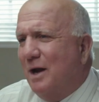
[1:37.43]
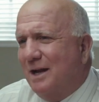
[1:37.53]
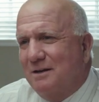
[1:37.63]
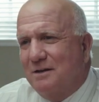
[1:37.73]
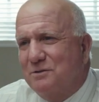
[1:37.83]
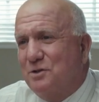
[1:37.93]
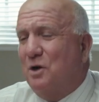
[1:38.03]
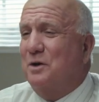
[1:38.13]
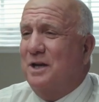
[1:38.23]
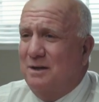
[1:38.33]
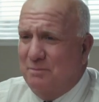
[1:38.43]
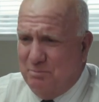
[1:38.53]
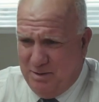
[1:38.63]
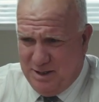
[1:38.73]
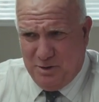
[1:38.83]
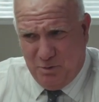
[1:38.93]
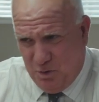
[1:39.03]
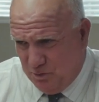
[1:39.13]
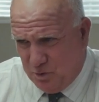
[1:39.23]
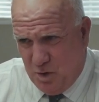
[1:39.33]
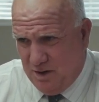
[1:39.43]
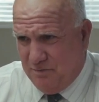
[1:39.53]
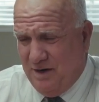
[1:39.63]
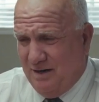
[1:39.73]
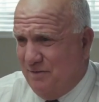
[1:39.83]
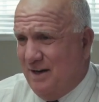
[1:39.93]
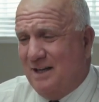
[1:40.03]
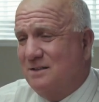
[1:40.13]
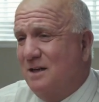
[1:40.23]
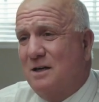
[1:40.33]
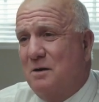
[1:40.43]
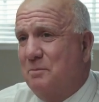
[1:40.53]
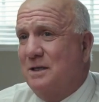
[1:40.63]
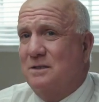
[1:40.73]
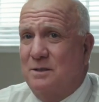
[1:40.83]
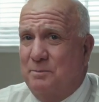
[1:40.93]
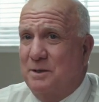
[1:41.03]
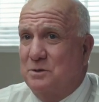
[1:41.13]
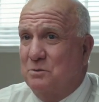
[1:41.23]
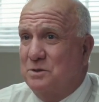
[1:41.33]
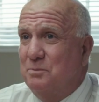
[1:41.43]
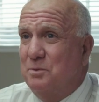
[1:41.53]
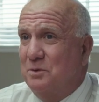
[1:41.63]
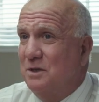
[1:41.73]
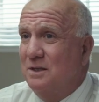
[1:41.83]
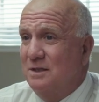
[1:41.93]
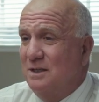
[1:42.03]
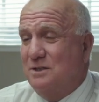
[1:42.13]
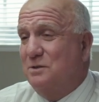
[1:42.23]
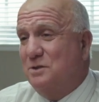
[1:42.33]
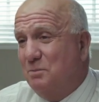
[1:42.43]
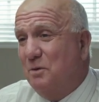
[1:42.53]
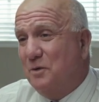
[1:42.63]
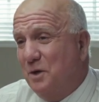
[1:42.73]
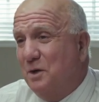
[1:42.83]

Dwayne, sorry, but you're overqualified. FedEx.com makes shipping so simple, it's too simple for